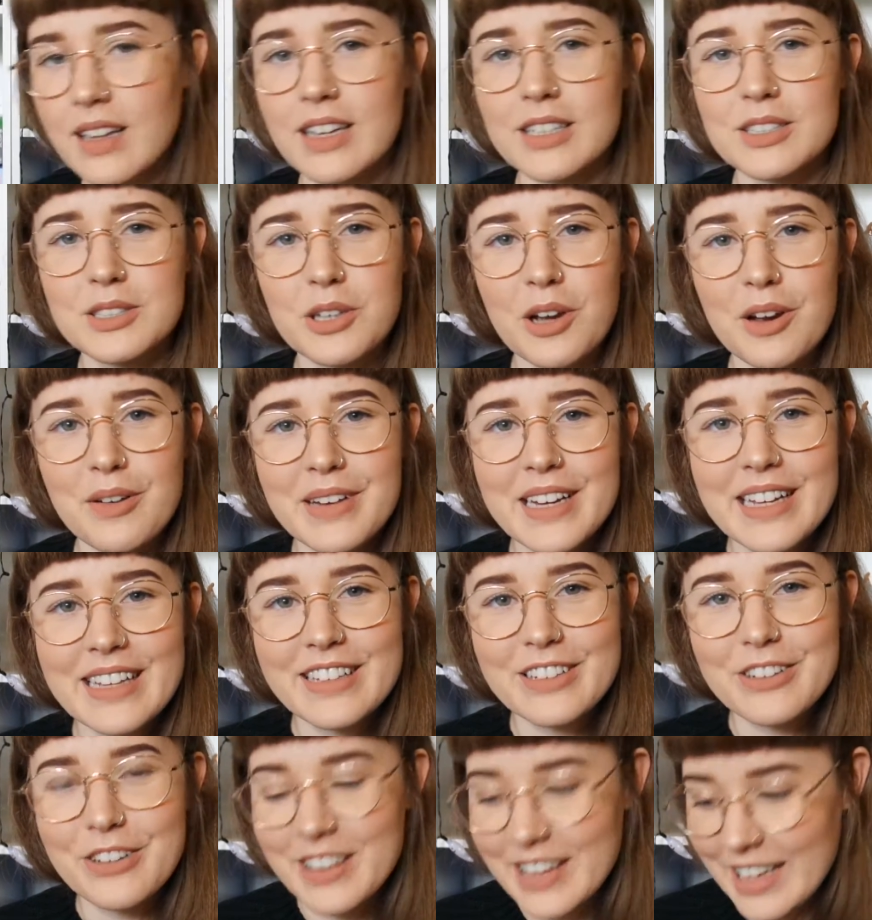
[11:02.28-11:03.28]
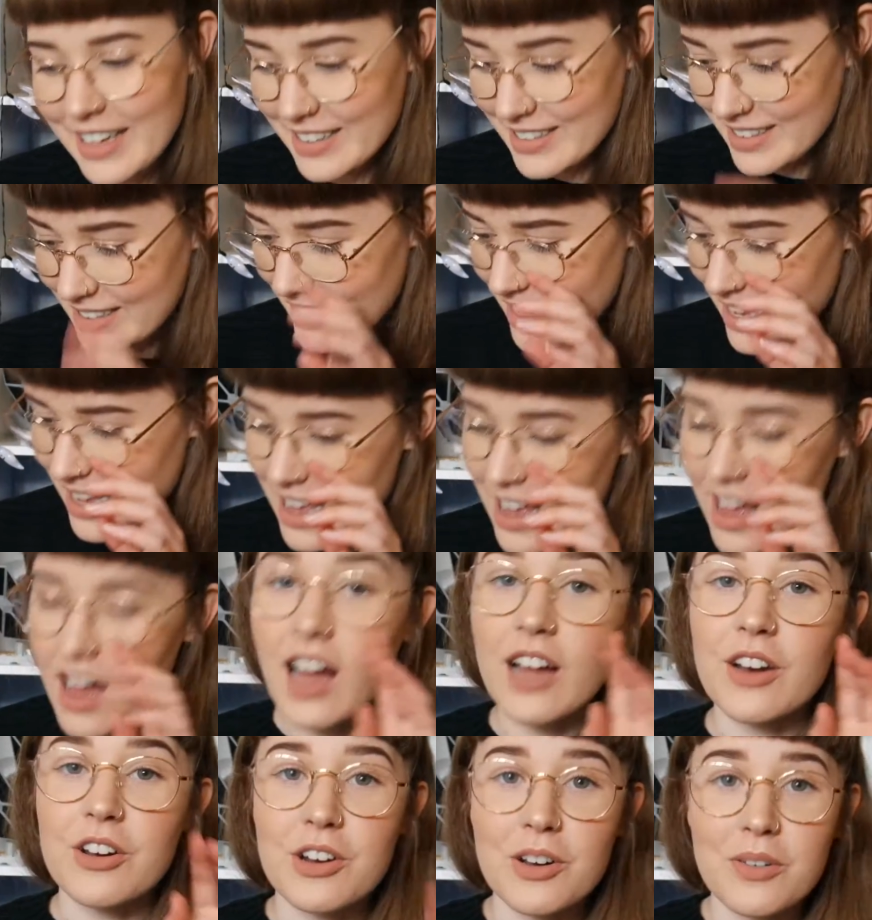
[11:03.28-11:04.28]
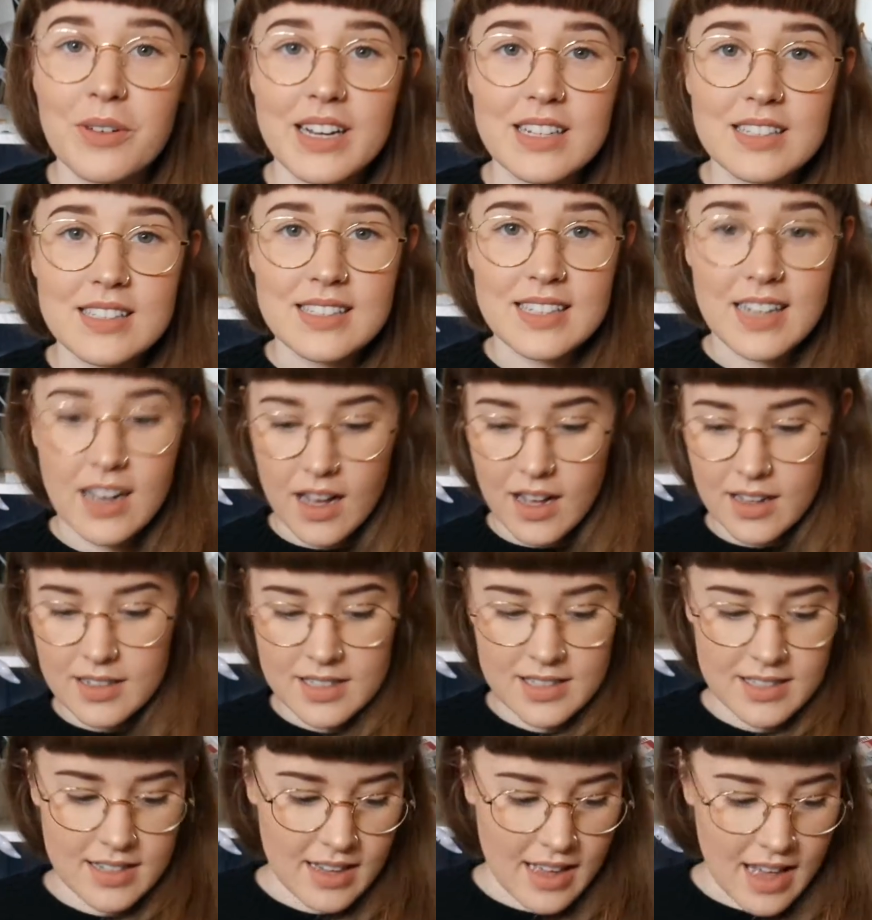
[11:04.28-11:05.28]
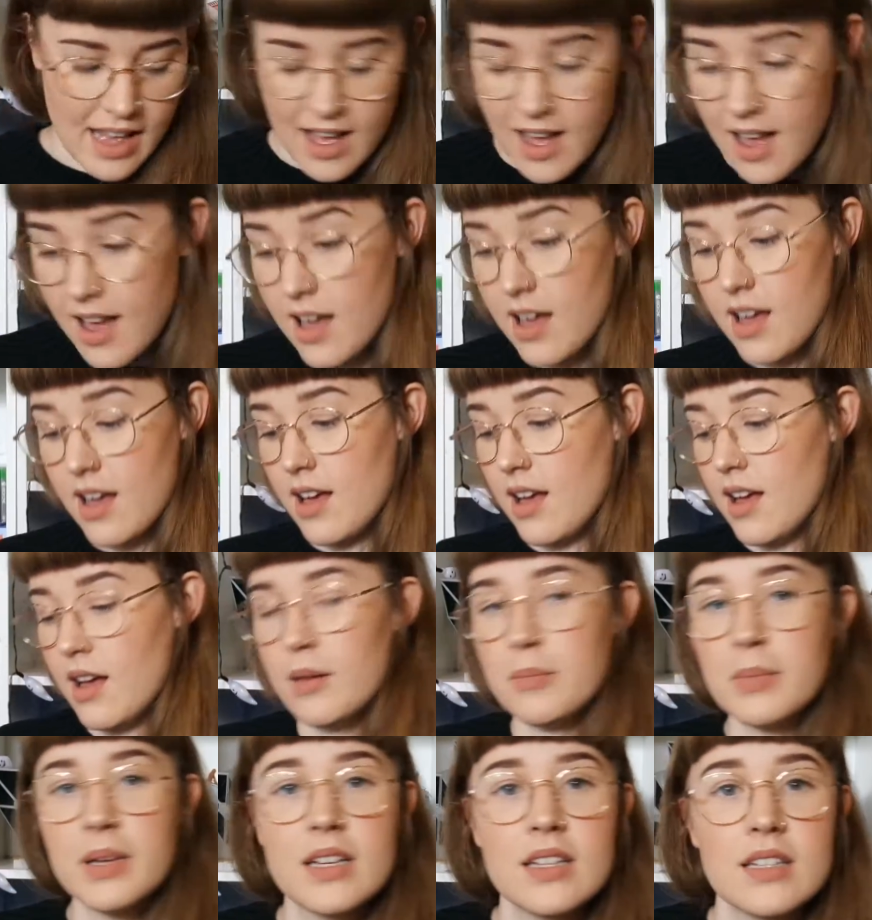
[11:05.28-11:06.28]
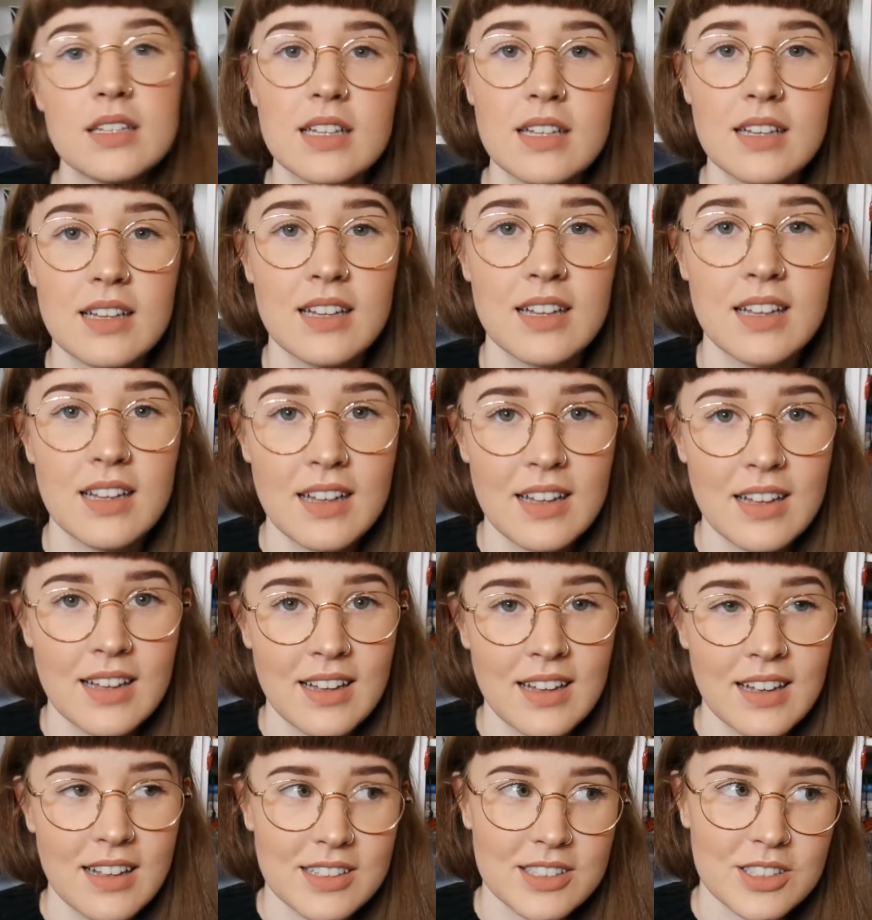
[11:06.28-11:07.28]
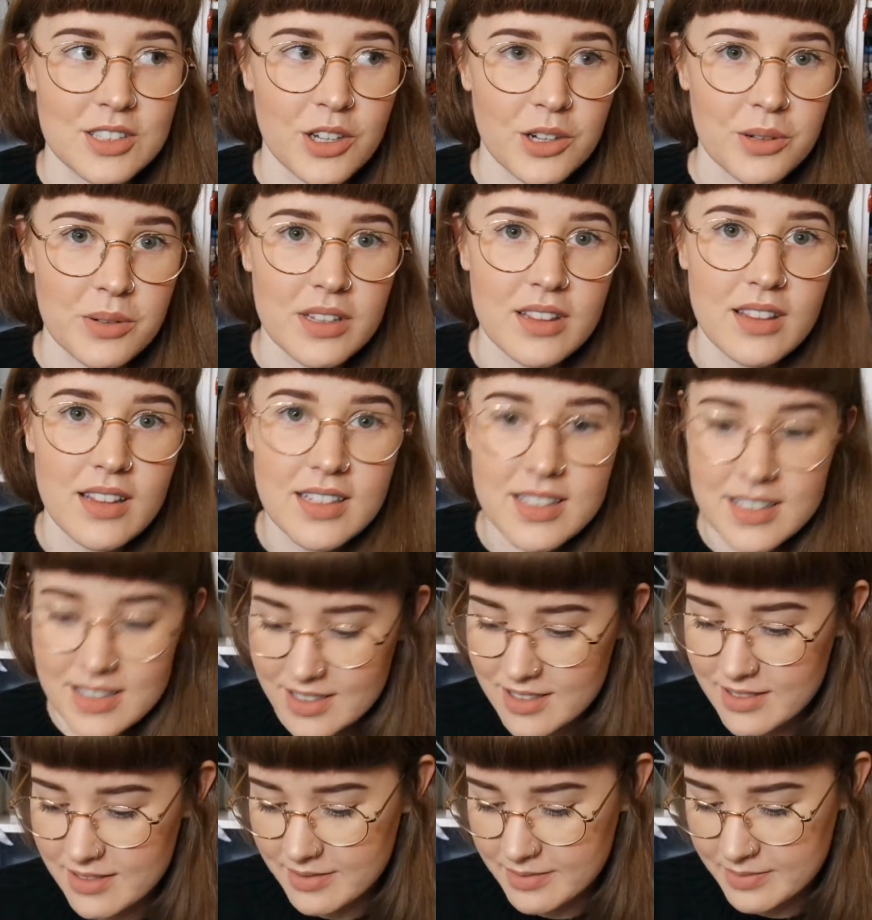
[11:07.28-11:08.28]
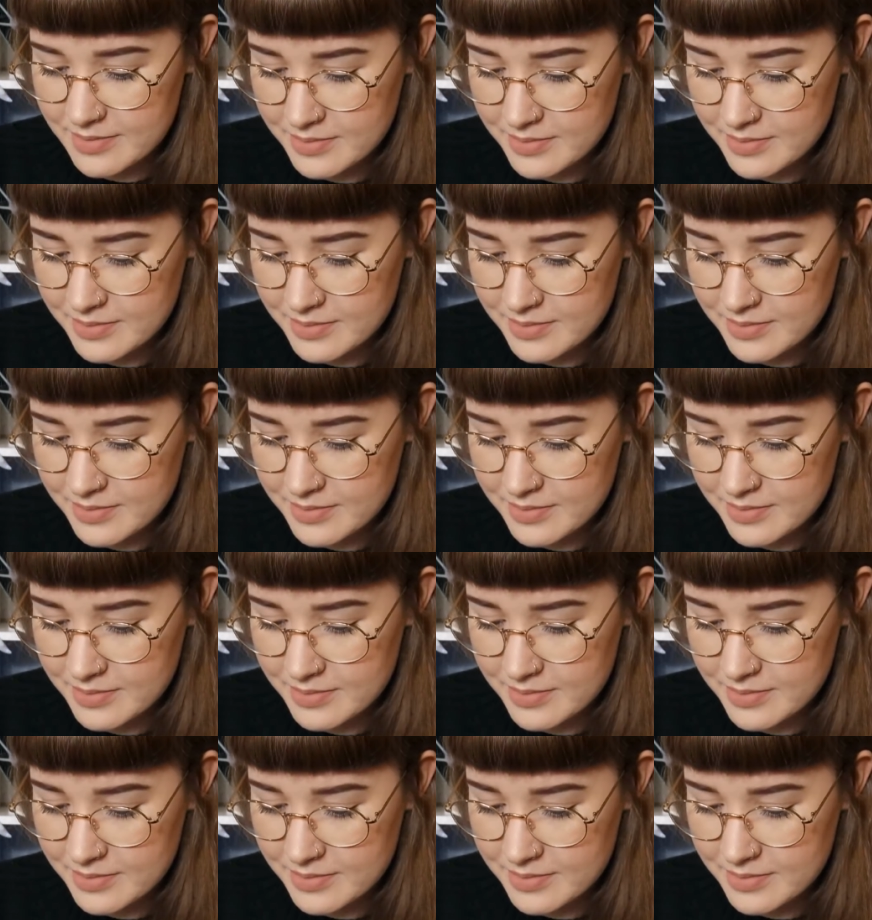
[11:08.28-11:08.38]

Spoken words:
There's so many little things, I don't know where to start. Let's go with this.